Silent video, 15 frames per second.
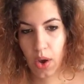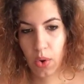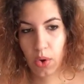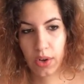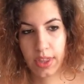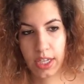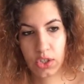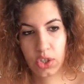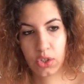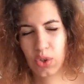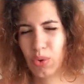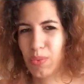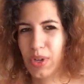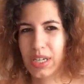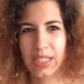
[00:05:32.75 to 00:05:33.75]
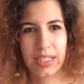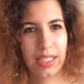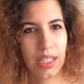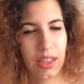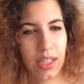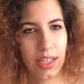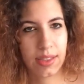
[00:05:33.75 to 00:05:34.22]
or they just don't want to
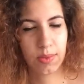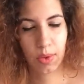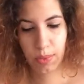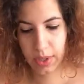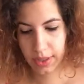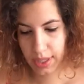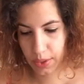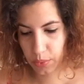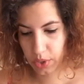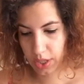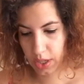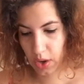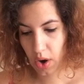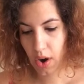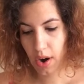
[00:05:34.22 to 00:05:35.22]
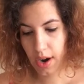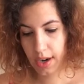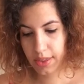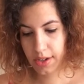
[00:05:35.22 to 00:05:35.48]
see things for what they really are.